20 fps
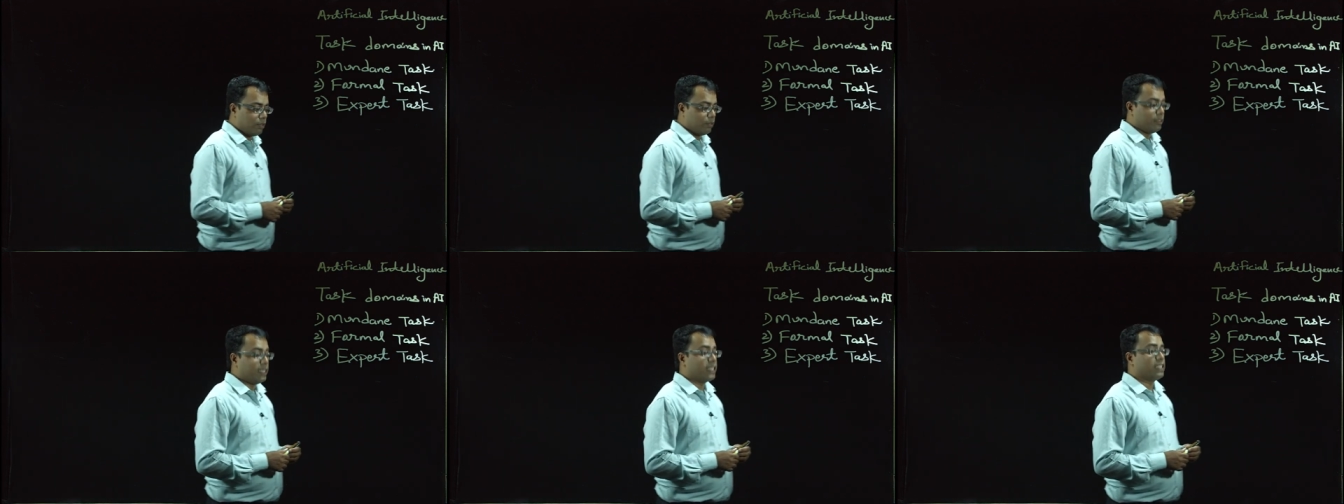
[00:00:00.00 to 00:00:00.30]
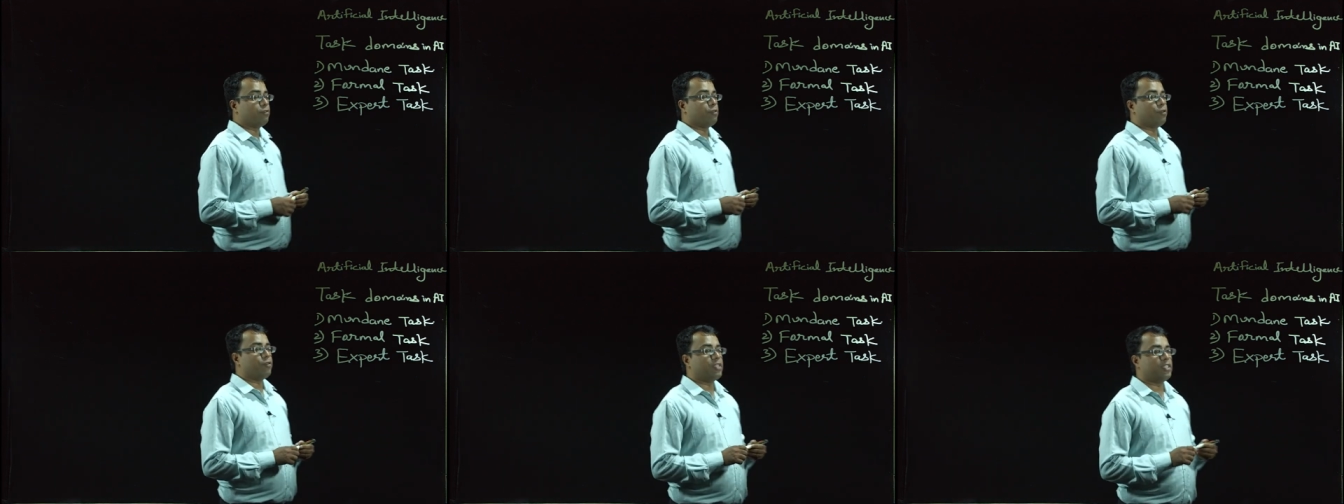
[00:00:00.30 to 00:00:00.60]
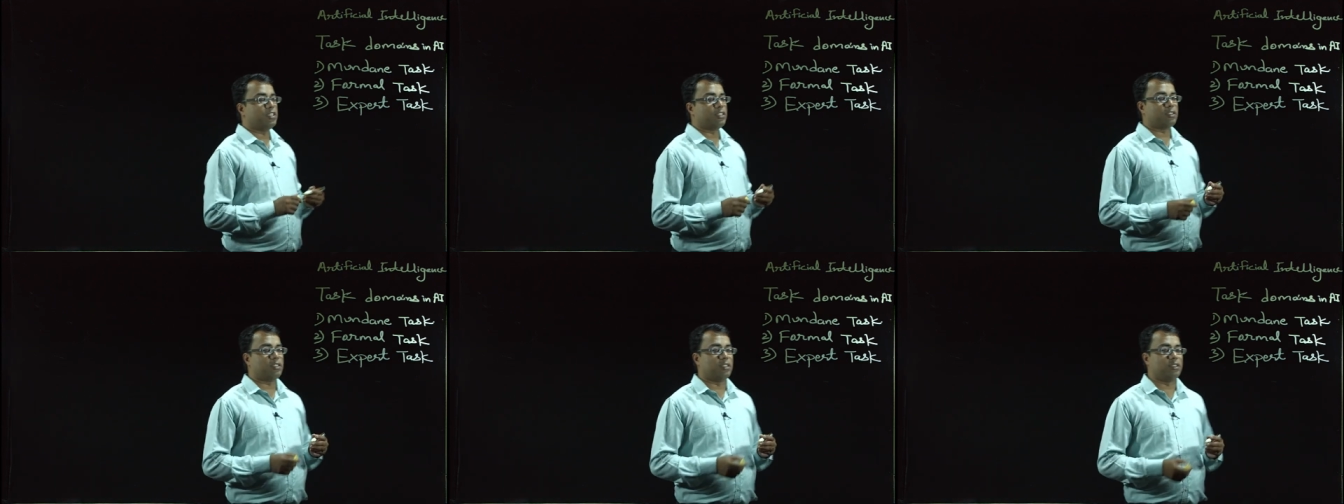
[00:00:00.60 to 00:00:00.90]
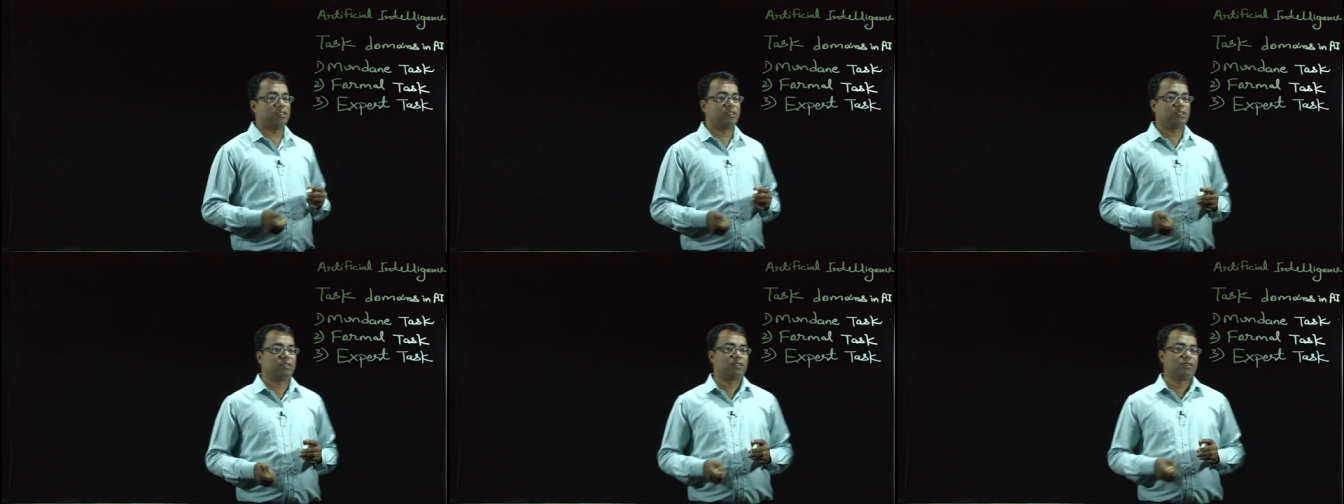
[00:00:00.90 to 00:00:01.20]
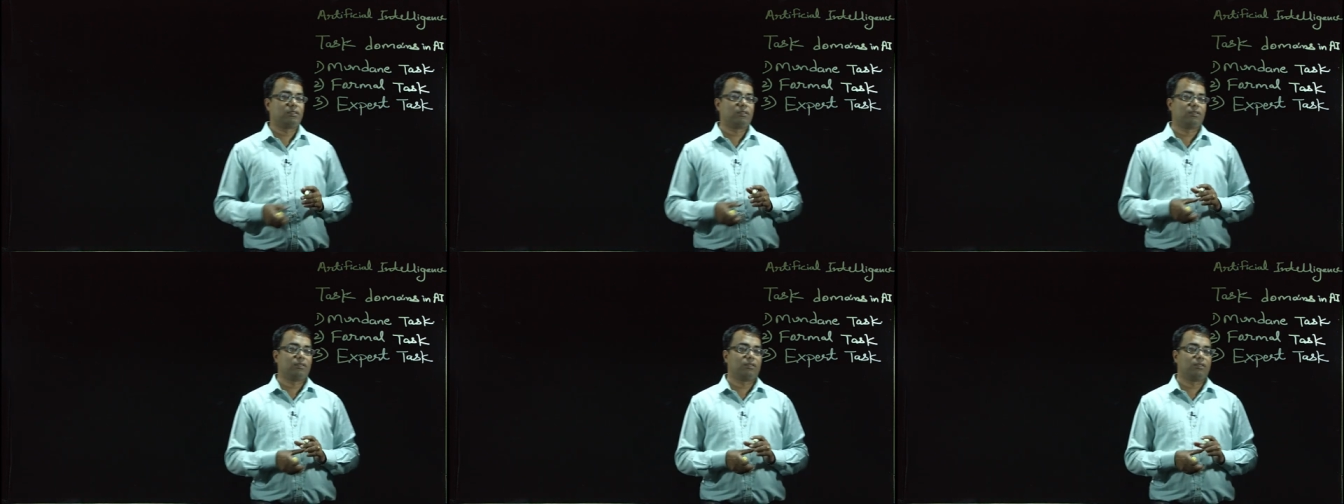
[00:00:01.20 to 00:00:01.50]
Next, we will discuss
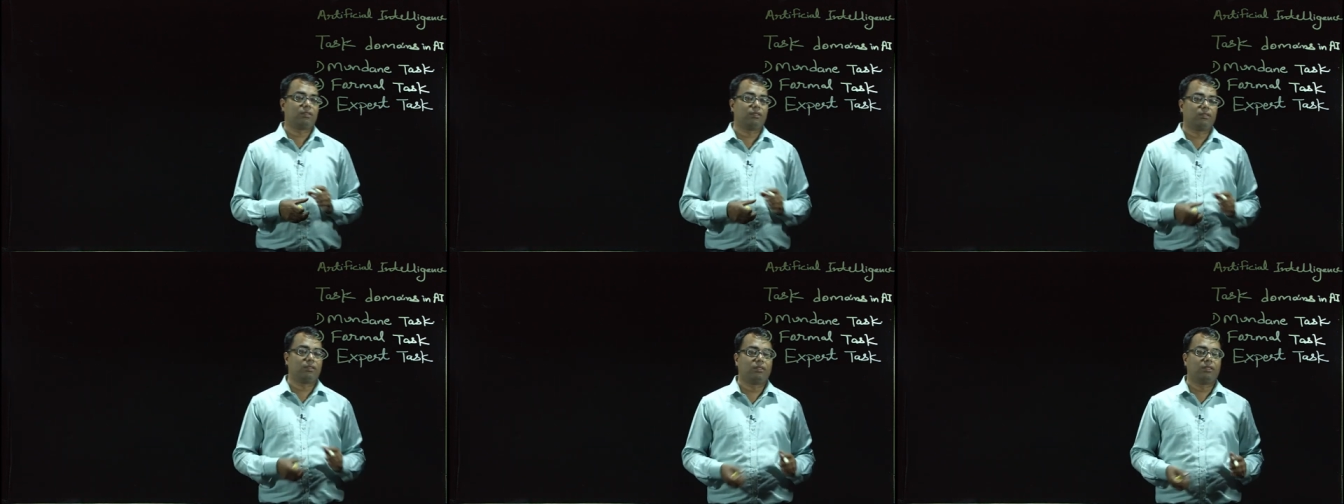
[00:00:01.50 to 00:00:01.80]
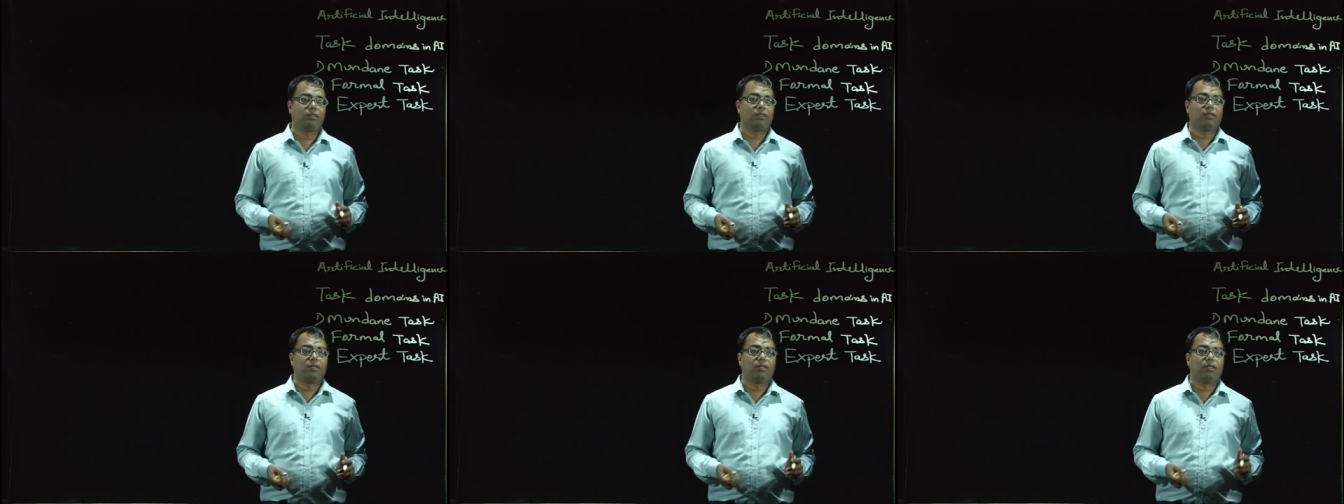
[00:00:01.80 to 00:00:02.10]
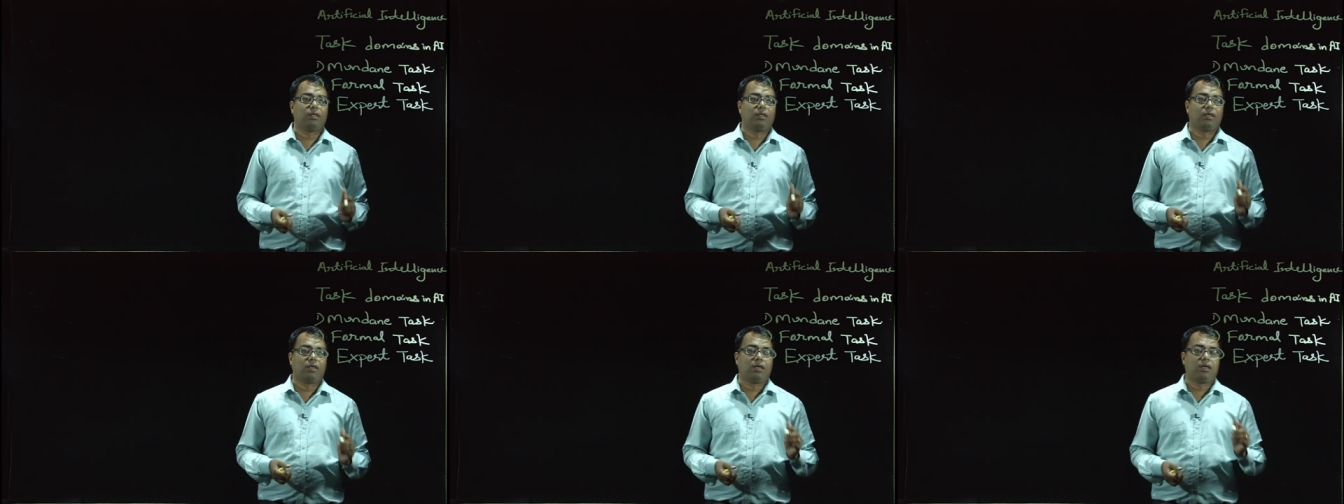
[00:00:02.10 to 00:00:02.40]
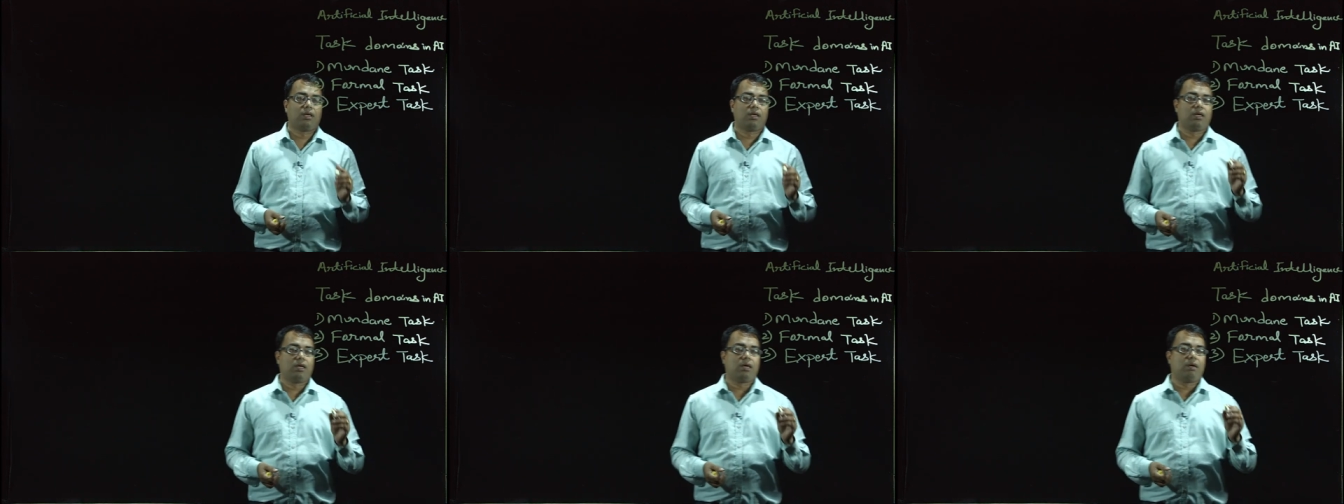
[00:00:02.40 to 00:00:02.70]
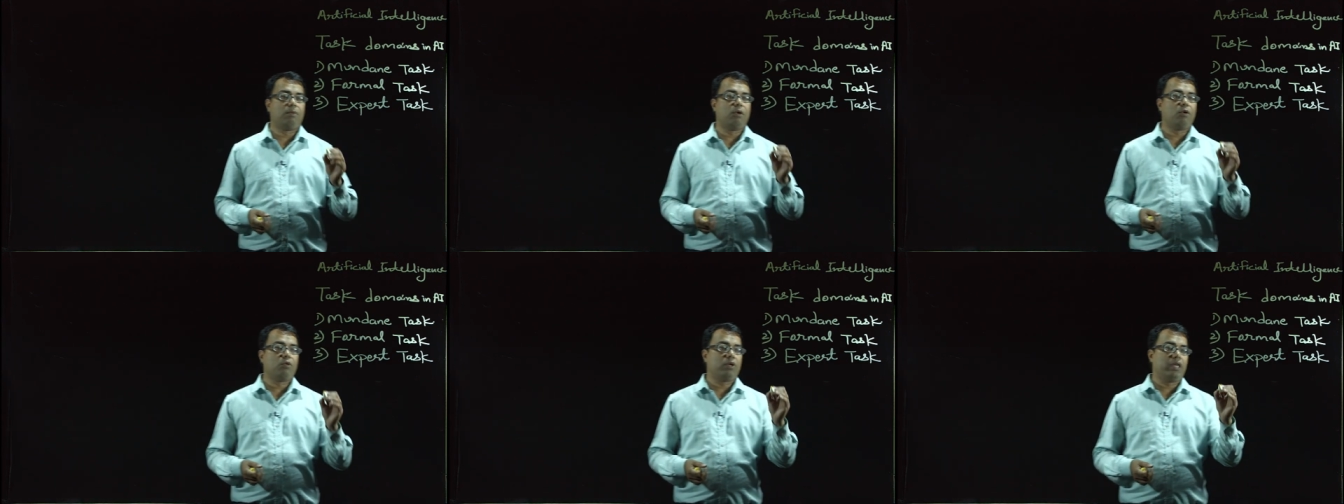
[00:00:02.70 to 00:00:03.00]

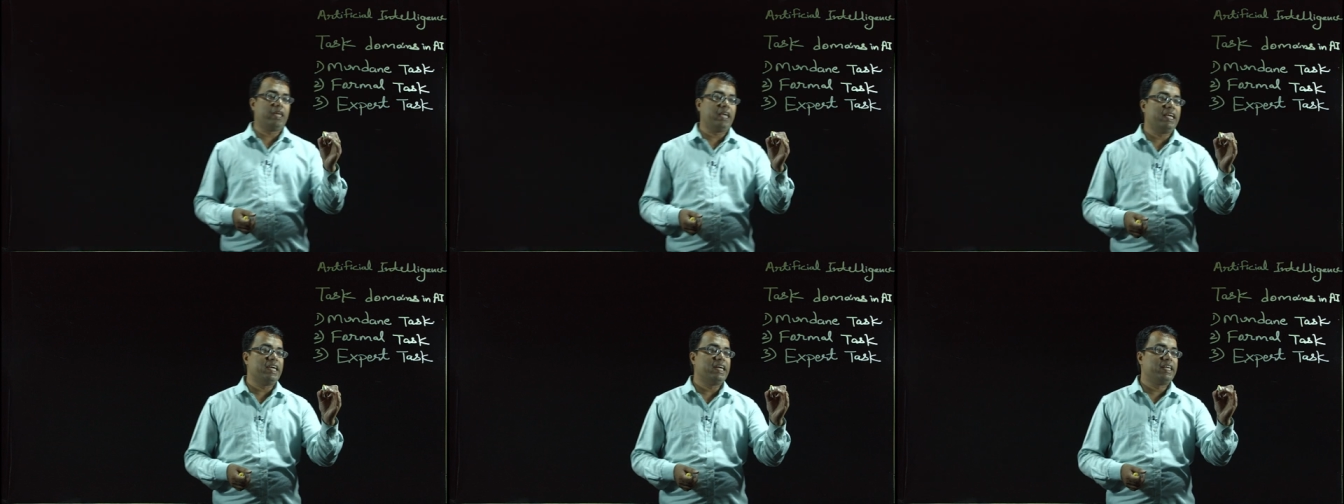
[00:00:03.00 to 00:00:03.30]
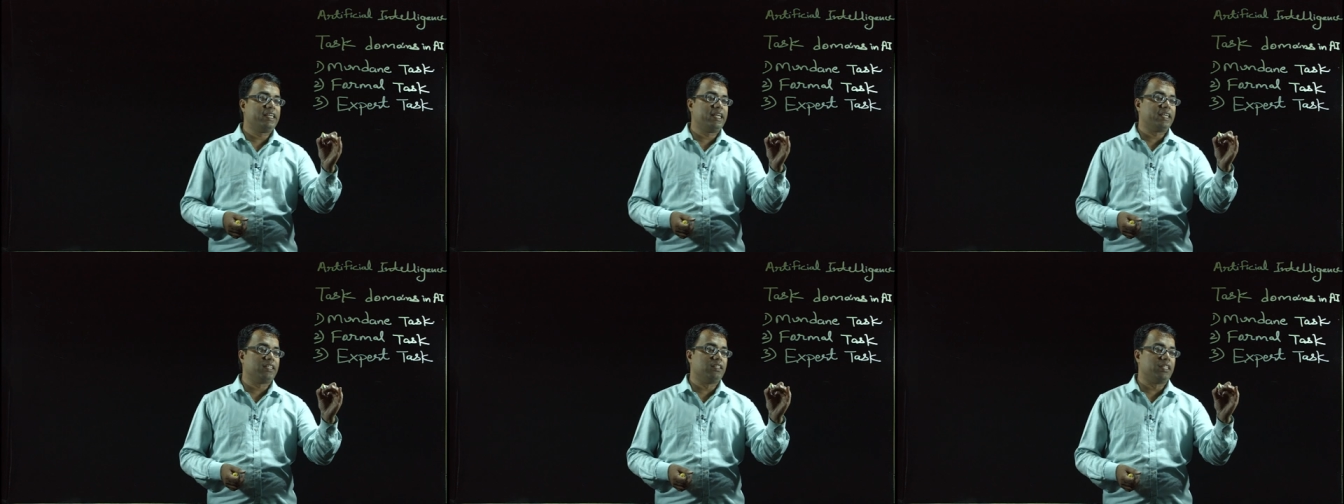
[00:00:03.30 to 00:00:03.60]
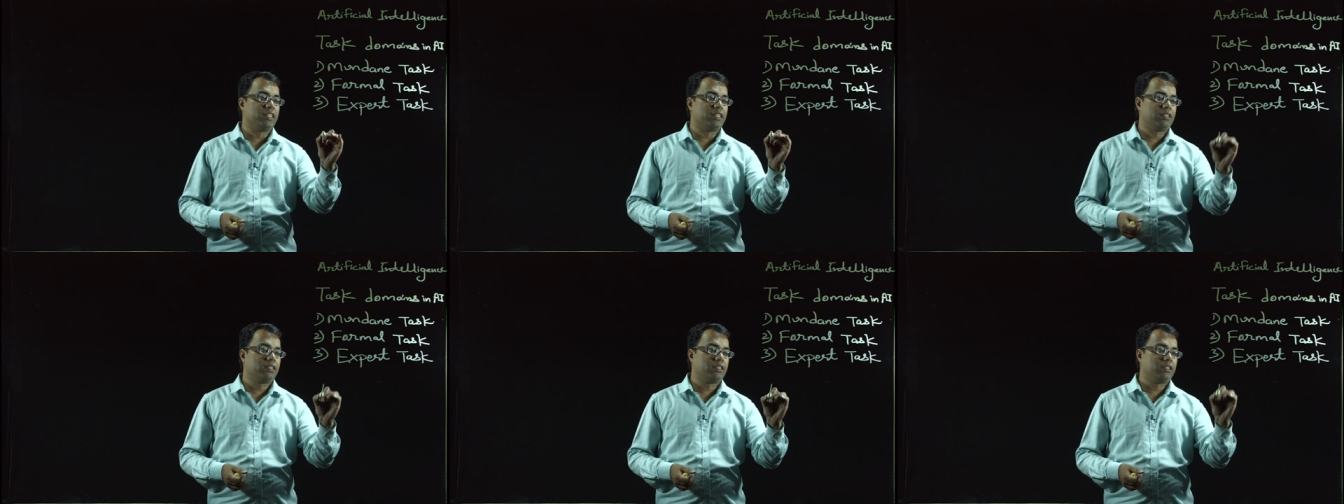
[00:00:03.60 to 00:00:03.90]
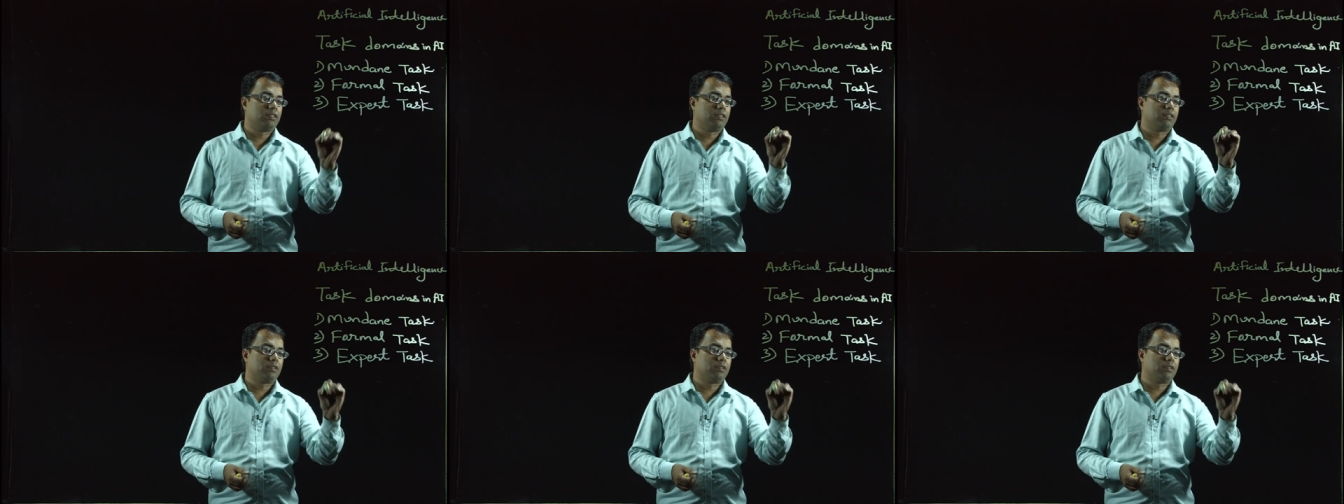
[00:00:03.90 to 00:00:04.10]
about AI technique.